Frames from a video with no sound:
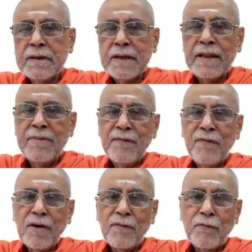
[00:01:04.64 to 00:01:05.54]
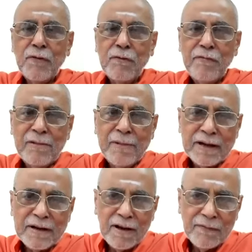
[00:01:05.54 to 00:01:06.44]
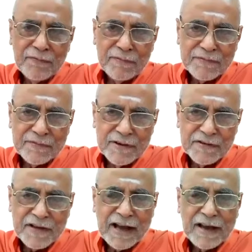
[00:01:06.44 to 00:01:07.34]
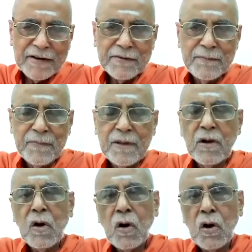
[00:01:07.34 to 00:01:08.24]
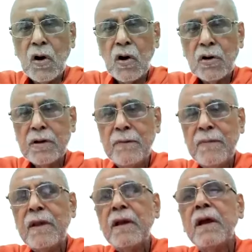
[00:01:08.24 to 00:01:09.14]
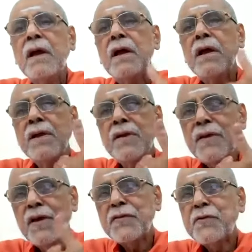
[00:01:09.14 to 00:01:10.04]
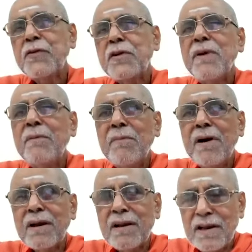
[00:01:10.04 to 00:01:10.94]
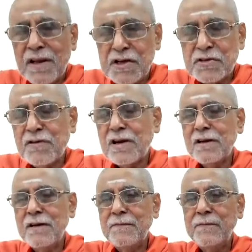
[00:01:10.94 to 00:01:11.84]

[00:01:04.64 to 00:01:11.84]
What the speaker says: can be for fulfillment of desires or just to remember Ishvara